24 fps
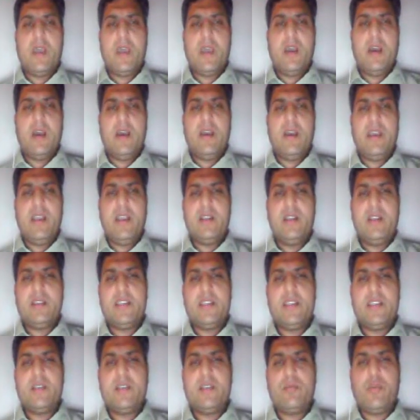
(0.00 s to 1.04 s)
Health
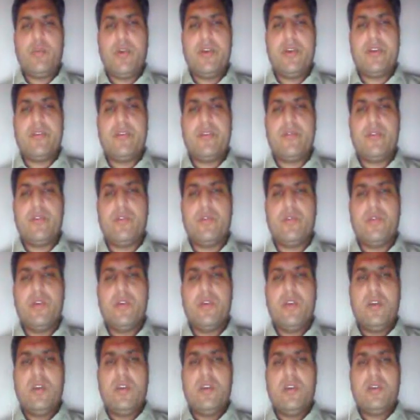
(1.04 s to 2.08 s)
teaching point of view,
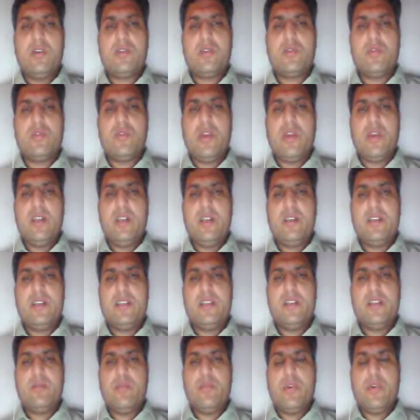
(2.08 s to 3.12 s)
so health
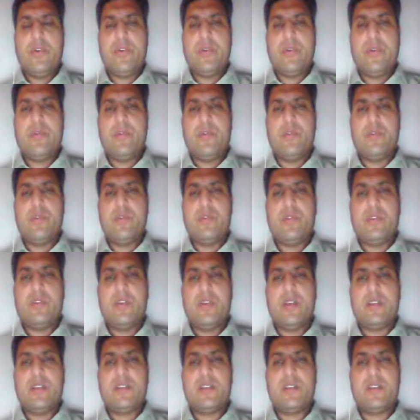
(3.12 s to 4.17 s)
teaching point of view,
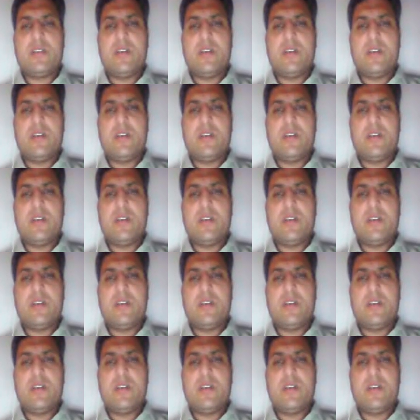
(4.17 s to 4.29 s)
there's